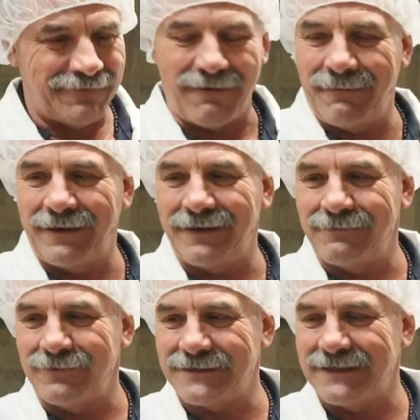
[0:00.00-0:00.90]
farming
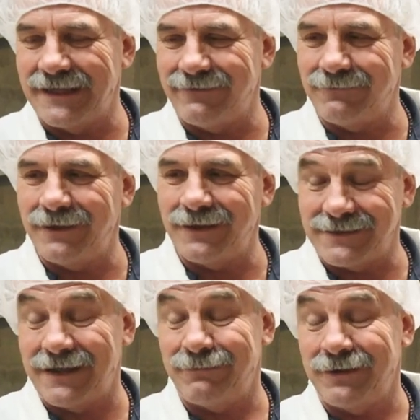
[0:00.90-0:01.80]
was leaving me
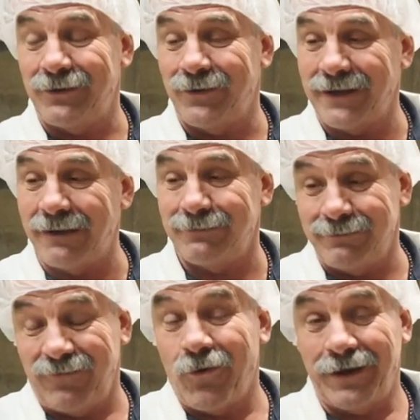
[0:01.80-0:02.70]
because I'd been doing I'd,
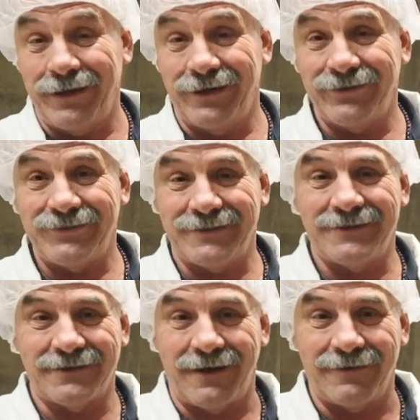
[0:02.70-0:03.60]
40 years.
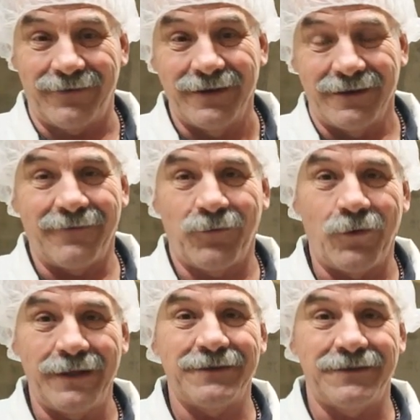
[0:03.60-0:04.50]
This is our, our
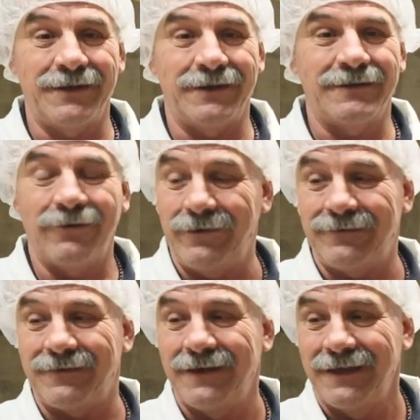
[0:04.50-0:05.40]
40th year that
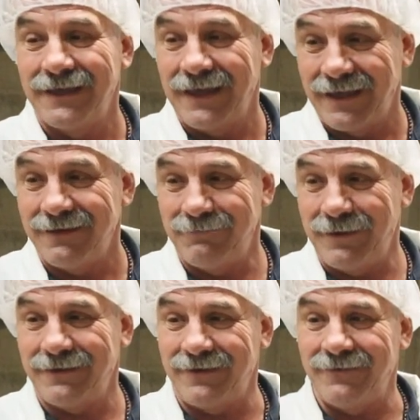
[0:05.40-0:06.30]
we've
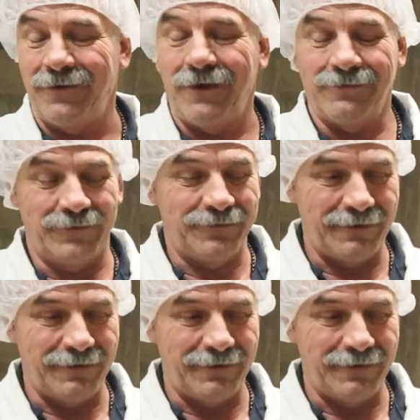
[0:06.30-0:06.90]
been involved with